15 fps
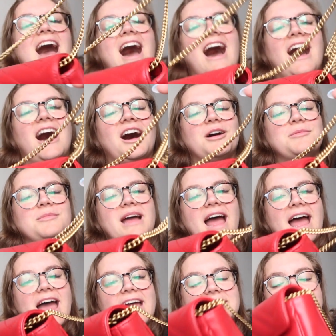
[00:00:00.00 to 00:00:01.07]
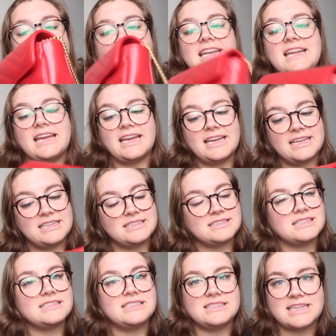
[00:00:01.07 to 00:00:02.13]
And it is
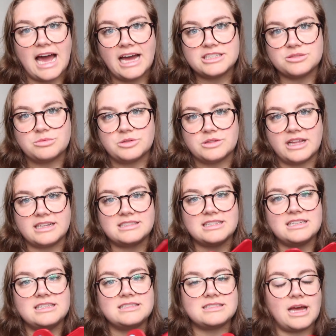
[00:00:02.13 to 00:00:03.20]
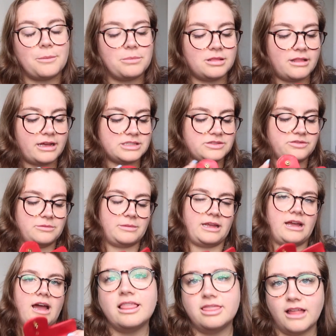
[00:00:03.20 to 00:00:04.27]
detachable. That is a plus for
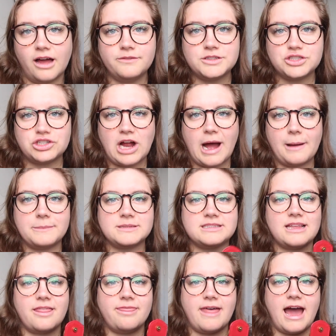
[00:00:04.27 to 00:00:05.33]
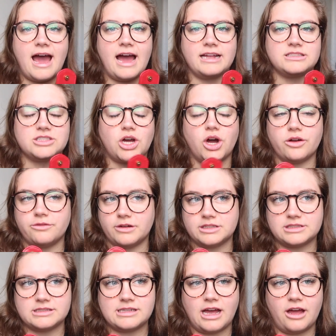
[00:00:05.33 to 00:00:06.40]
me. I love straps that are
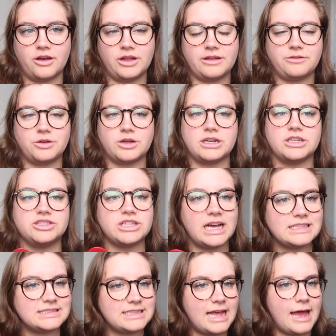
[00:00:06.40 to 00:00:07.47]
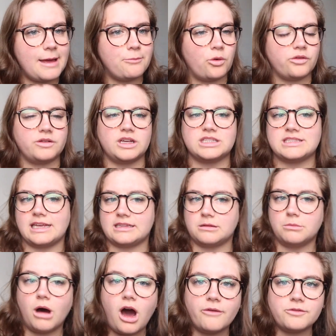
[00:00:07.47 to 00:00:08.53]
versatile, if you can adjust them or if you can take
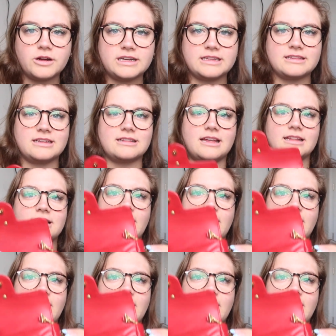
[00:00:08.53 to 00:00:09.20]
them off or anything like